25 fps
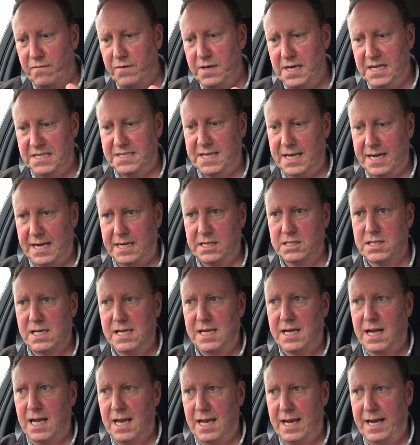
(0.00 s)
Nissan actually
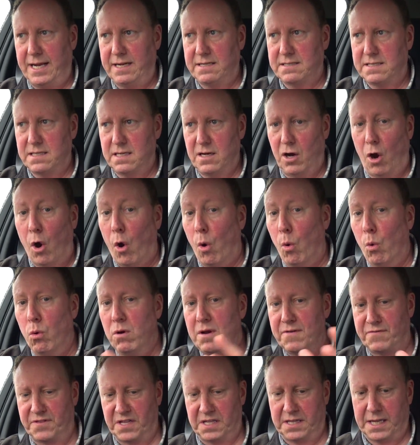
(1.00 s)
collect all
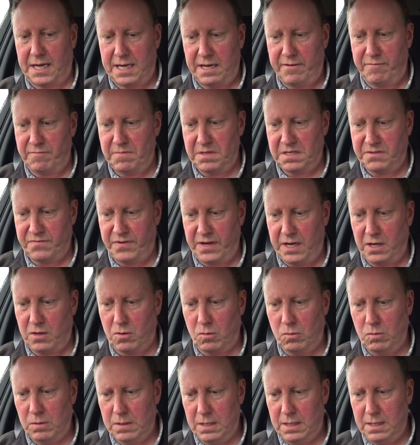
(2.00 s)
of the data from this
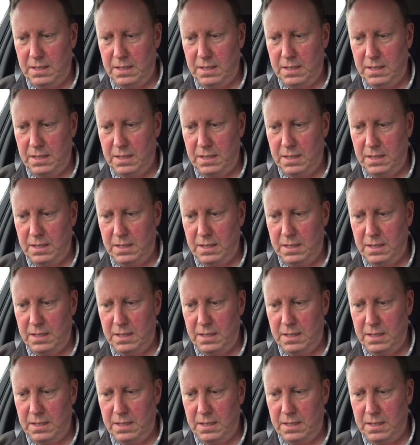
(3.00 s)
vehicle,